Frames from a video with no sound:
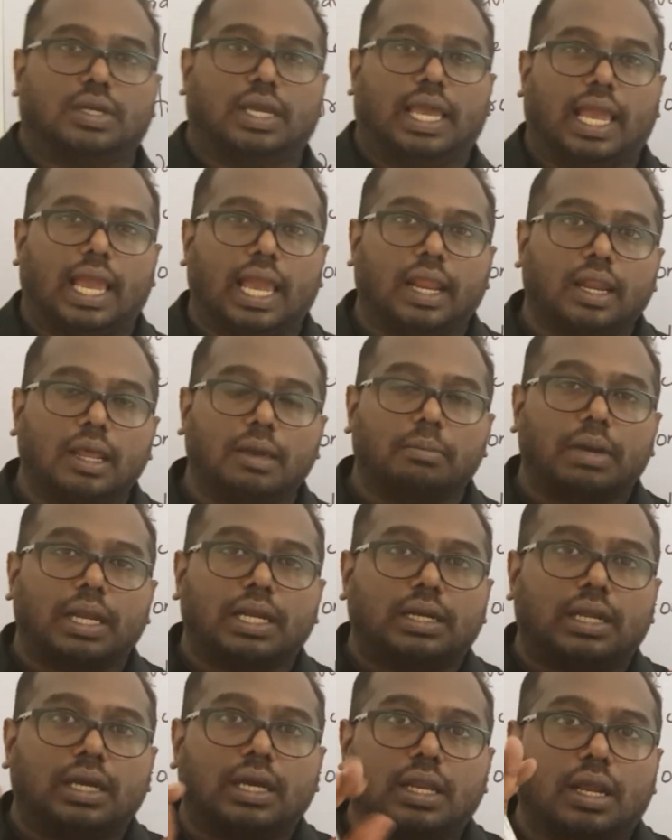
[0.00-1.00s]
Any
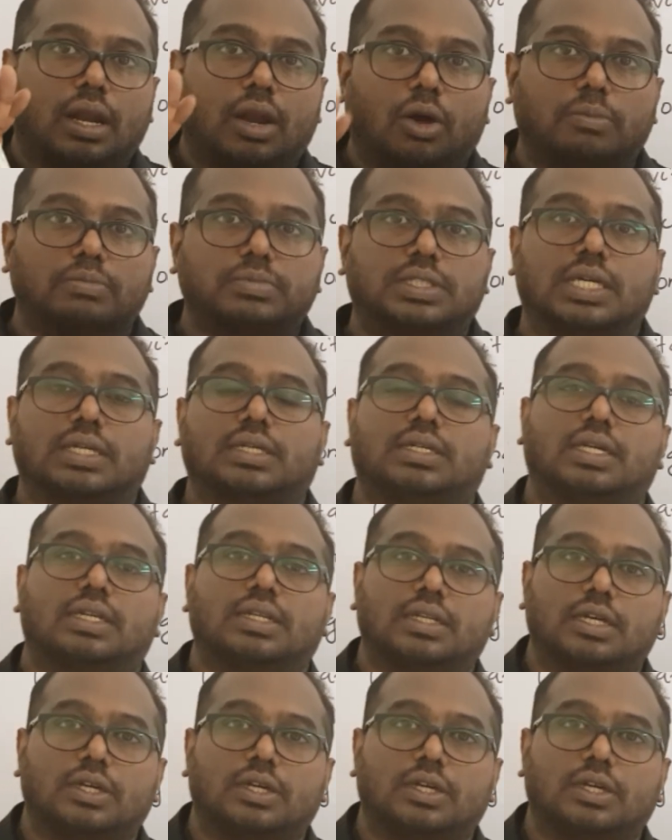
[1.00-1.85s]
material object in the